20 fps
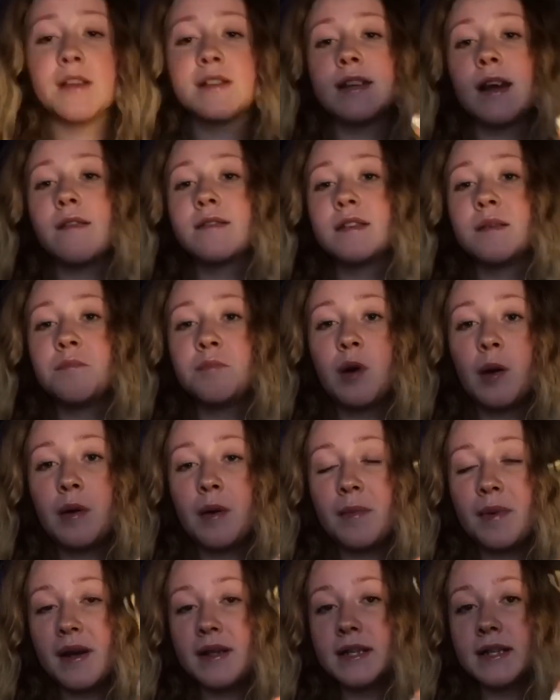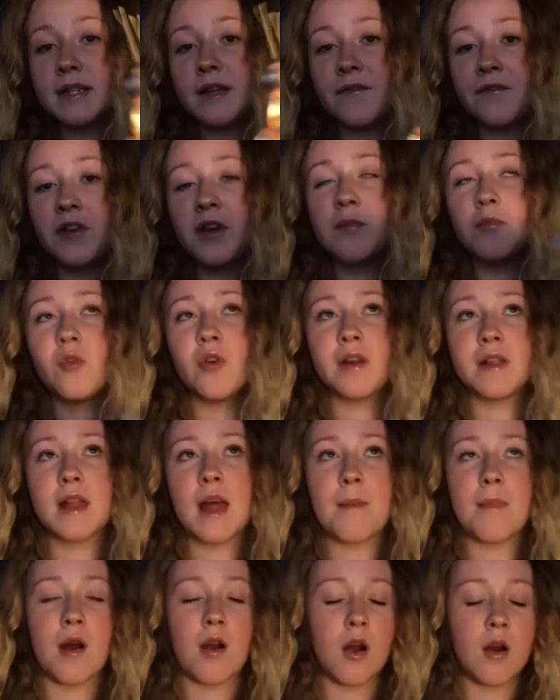I just have some bobby pins. There's a few more in
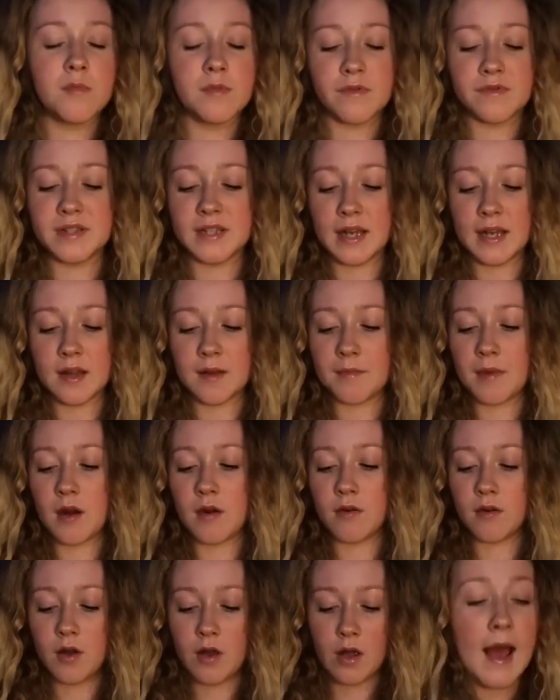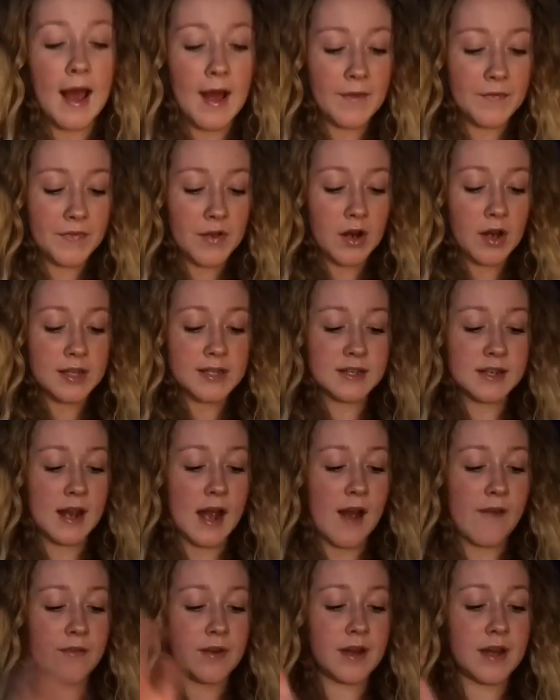there, but I can't bother to get them out. And the last thing I
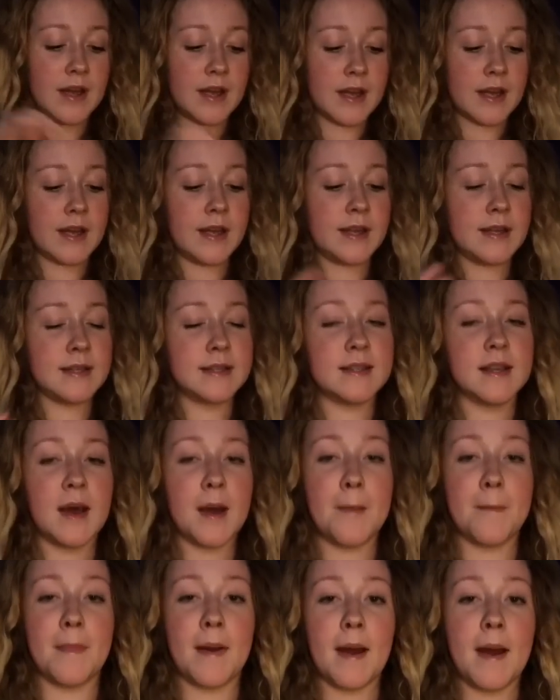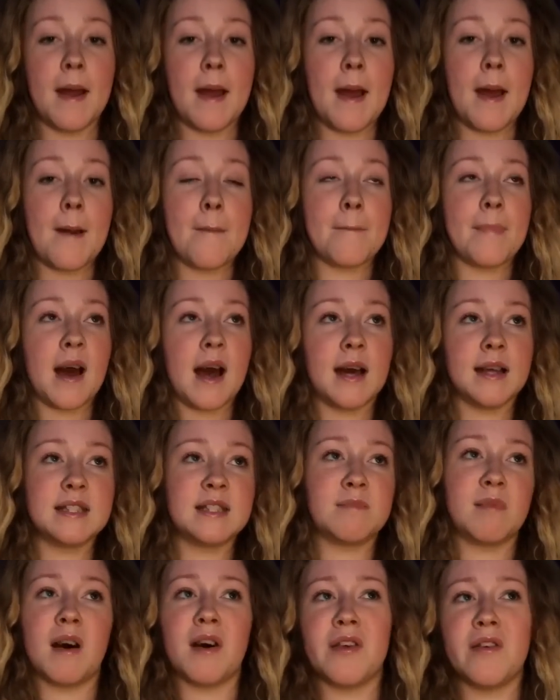have in here is
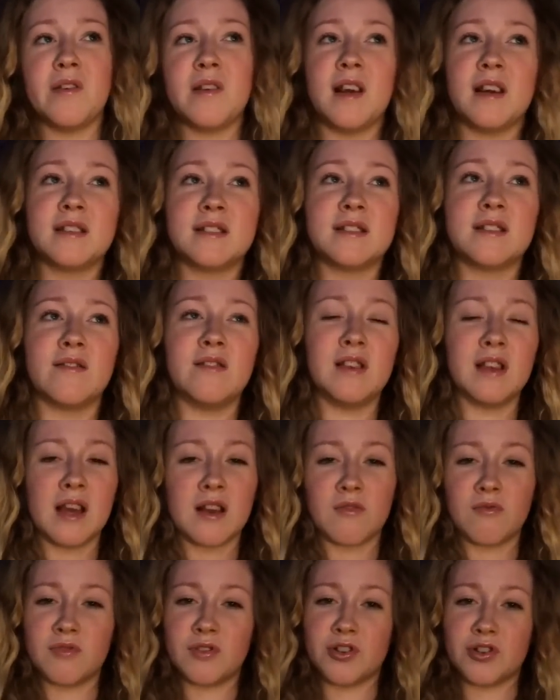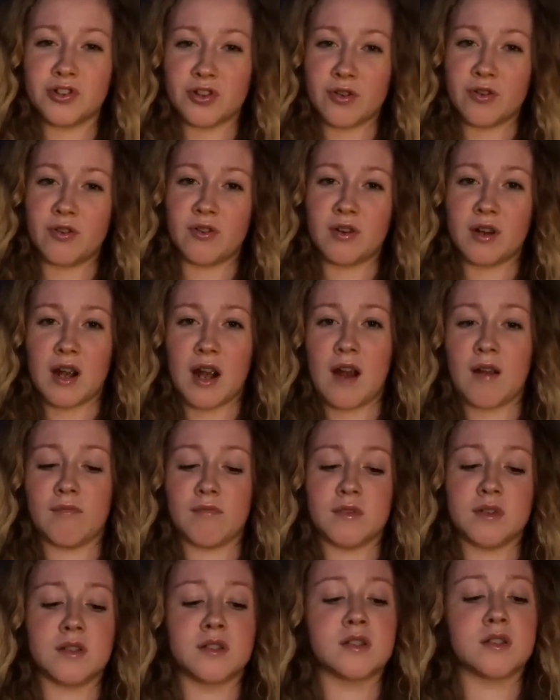pads, but I don't necessarily like want to show it on
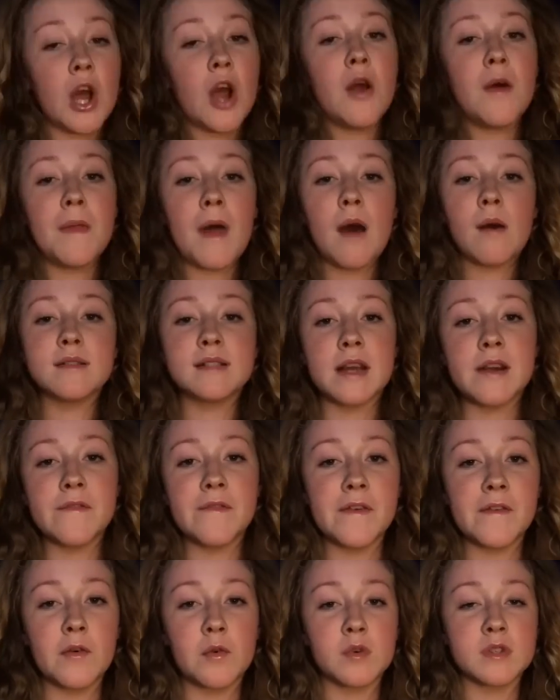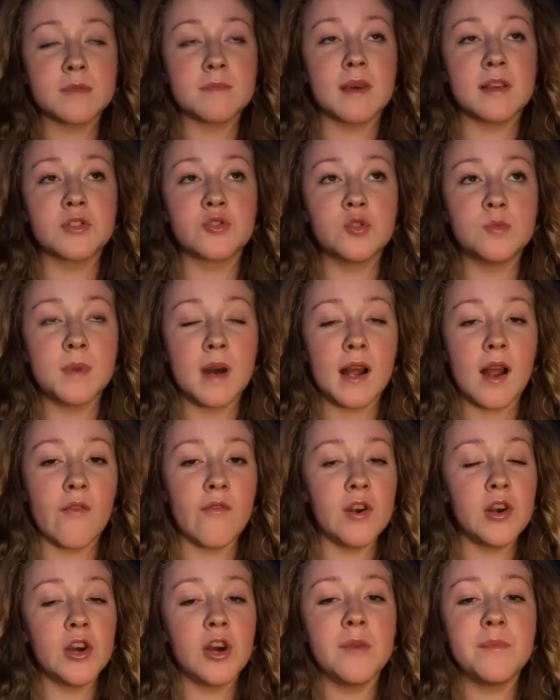camera. So that was everything cool in my school bag. I
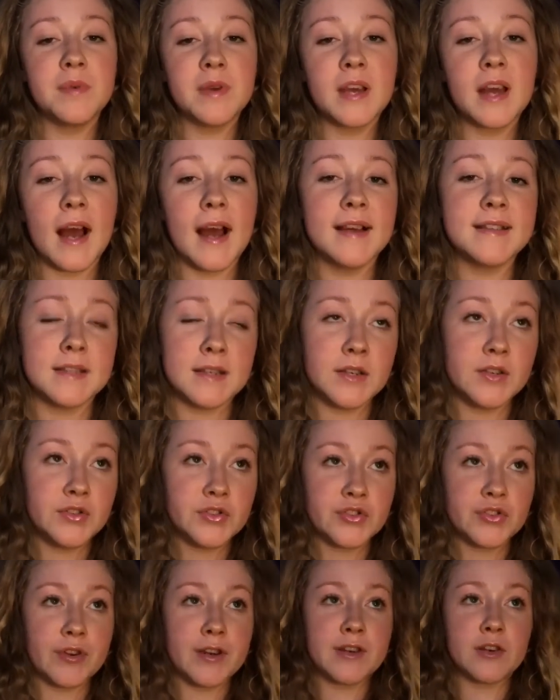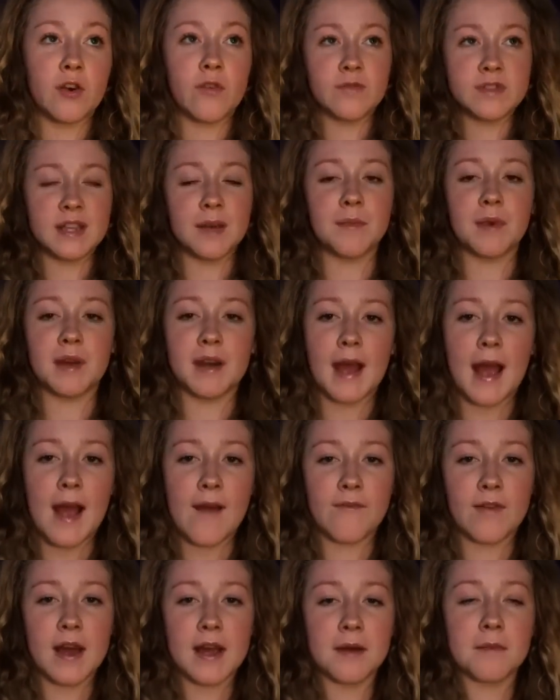really hope you guys enjoyed. Obviously, I'm gonna
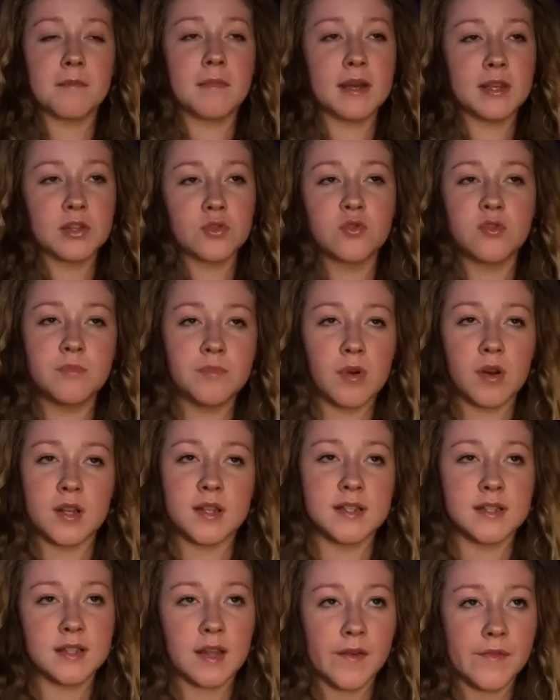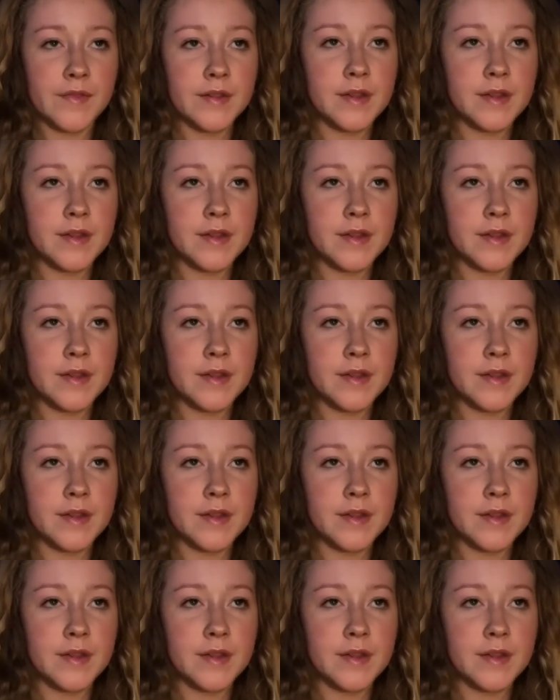have like my school books and stuff